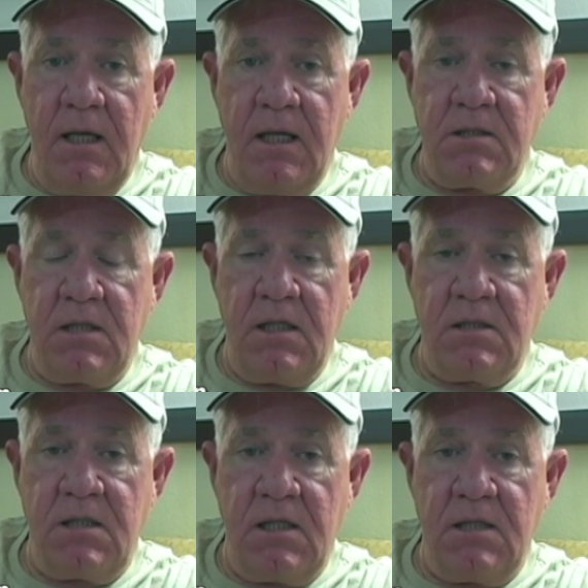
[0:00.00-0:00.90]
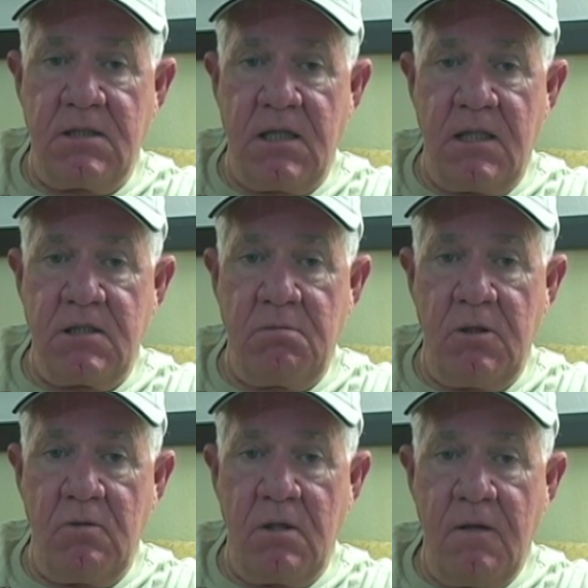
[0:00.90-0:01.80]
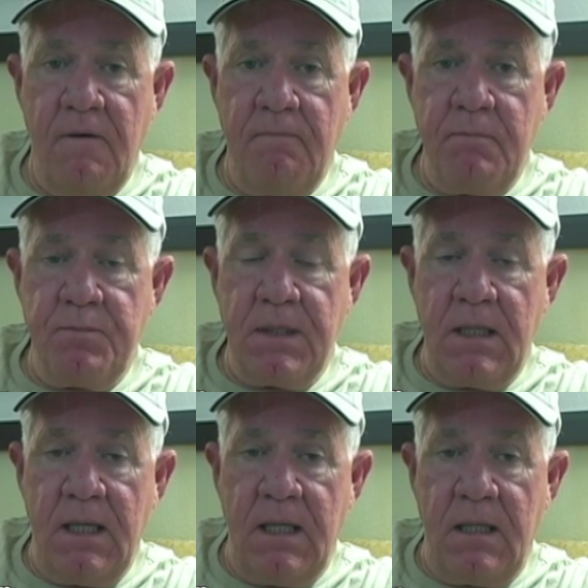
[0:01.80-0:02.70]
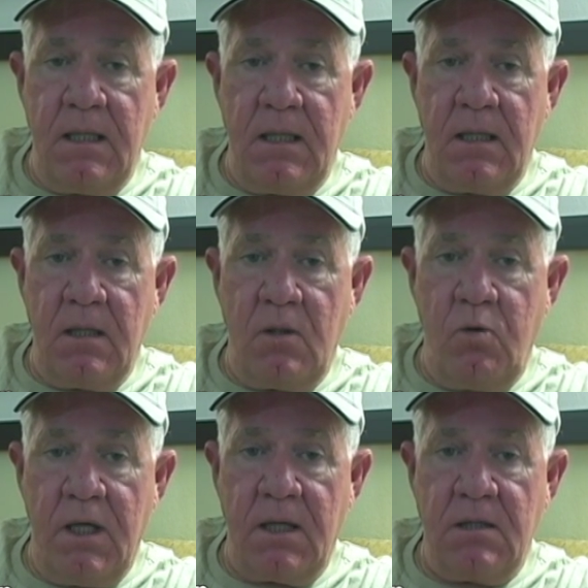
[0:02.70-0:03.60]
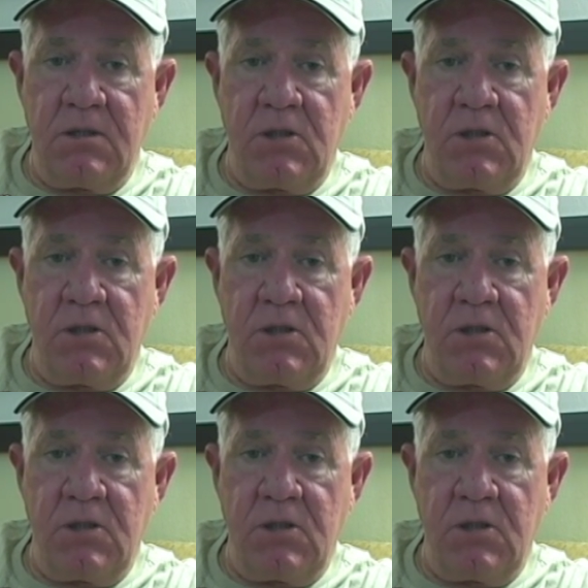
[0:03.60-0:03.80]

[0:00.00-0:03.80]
It's that smooth. and quick.